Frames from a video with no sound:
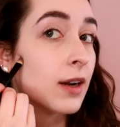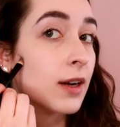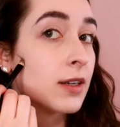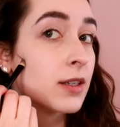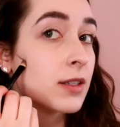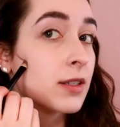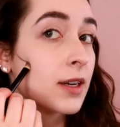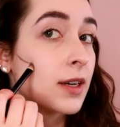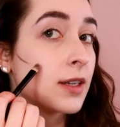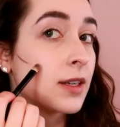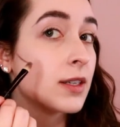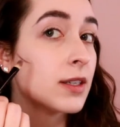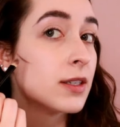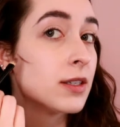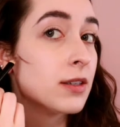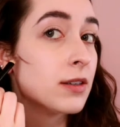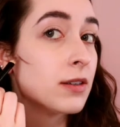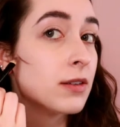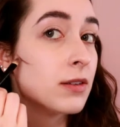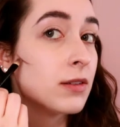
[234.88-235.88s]
I just like to
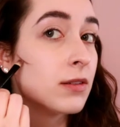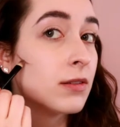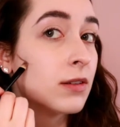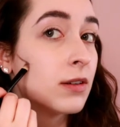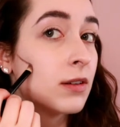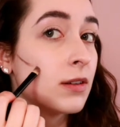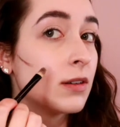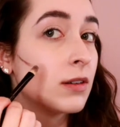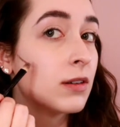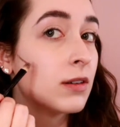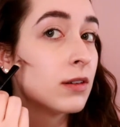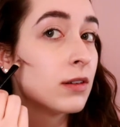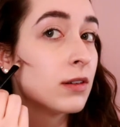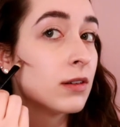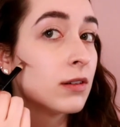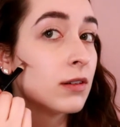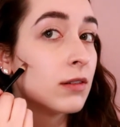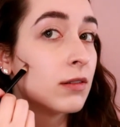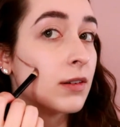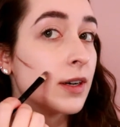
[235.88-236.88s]
do
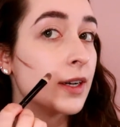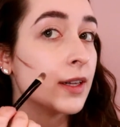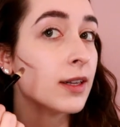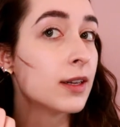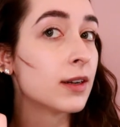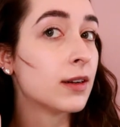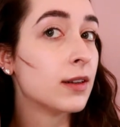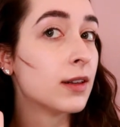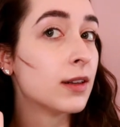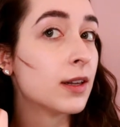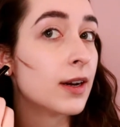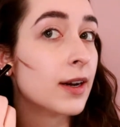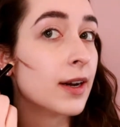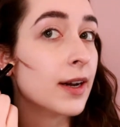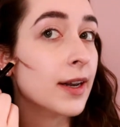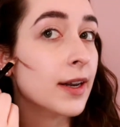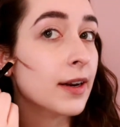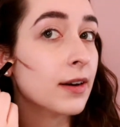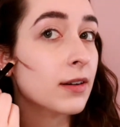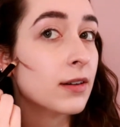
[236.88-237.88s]
one little
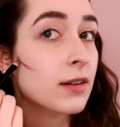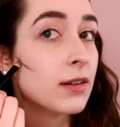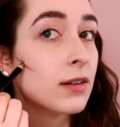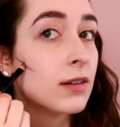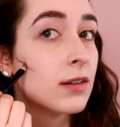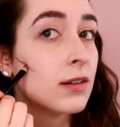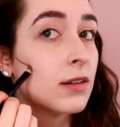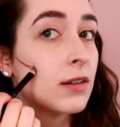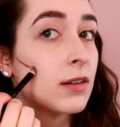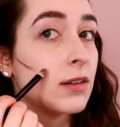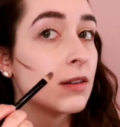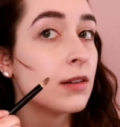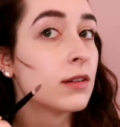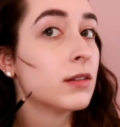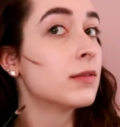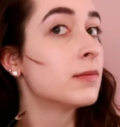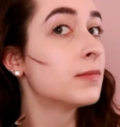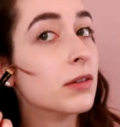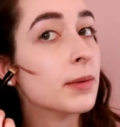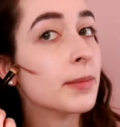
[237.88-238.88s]
line
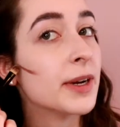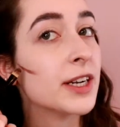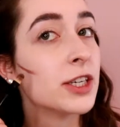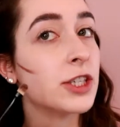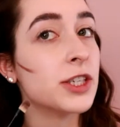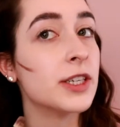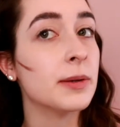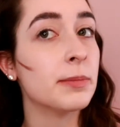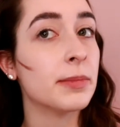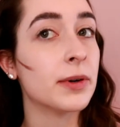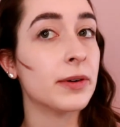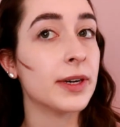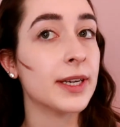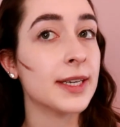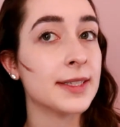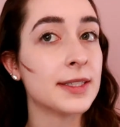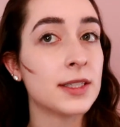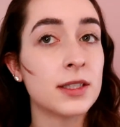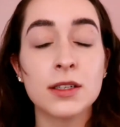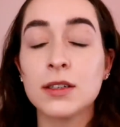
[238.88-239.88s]
where my cheekbone
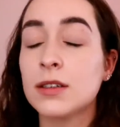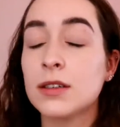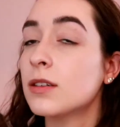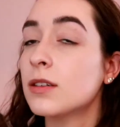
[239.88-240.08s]
is.